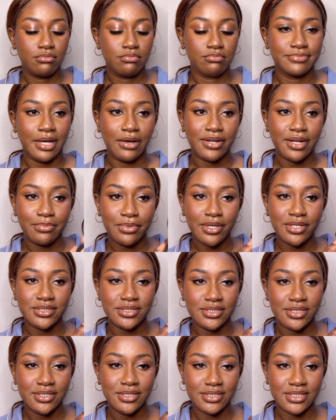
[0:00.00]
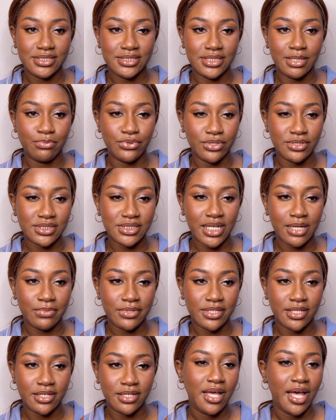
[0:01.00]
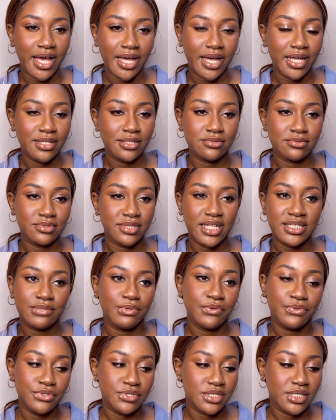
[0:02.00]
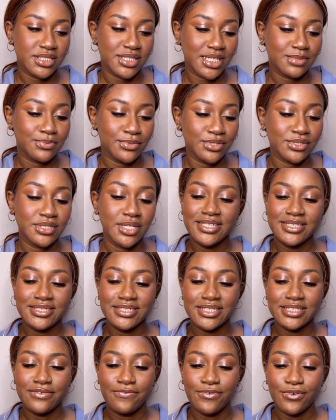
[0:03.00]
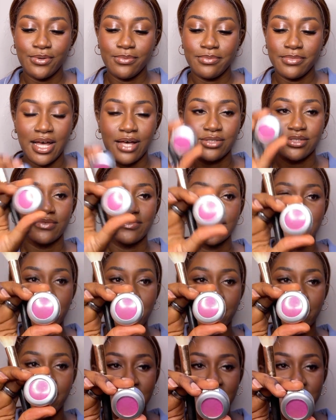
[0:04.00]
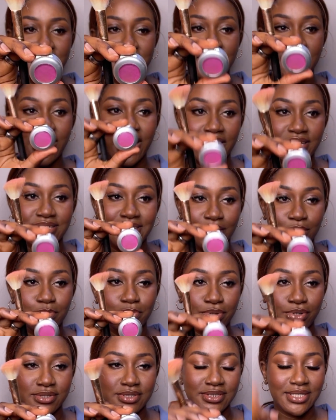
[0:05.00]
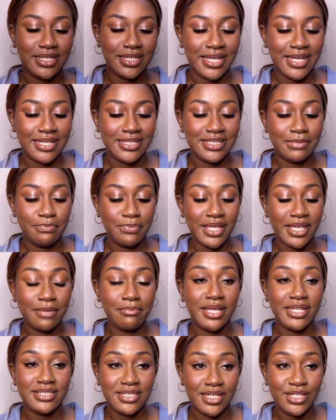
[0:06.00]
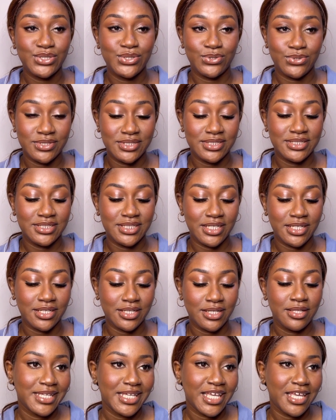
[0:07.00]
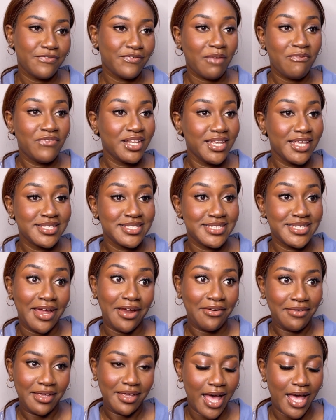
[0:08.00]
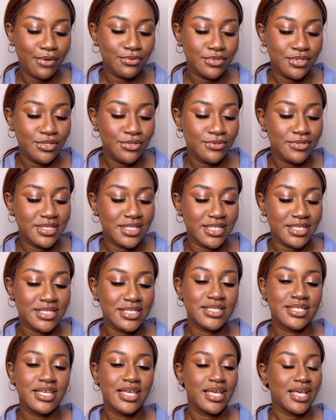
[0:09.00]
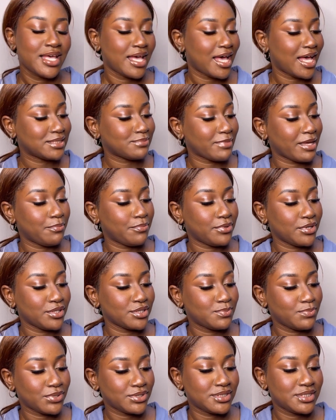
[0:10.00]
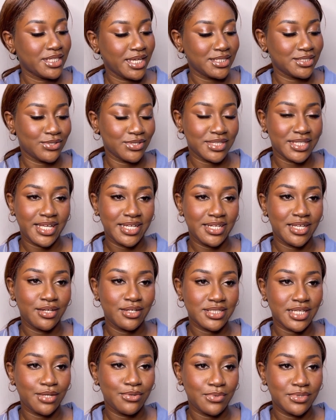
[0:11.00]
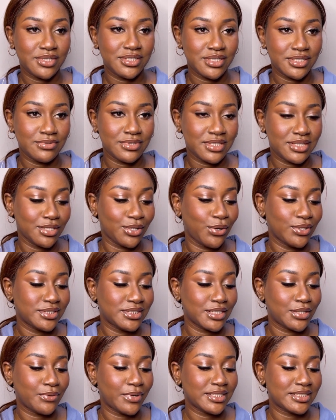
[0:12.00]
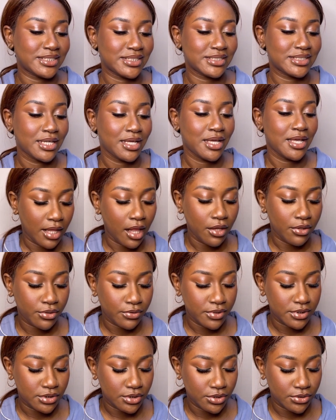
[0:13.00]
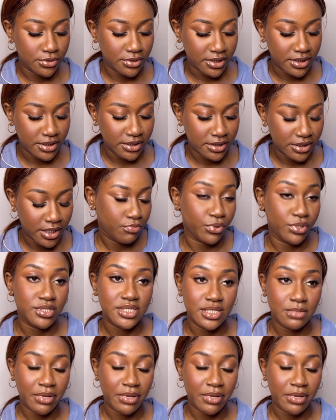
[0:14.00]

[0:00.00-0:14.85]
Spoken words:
powder blush. This is a bronzer, but then I can get away with using it as blush. This is from House of Tara. It is an eyeshadow pot. The pigmentation on this thing, if I'm feeling daring, I would use this as my blush, but today is not that day because I don't want to deal with the consequences. I'll go into this bronzing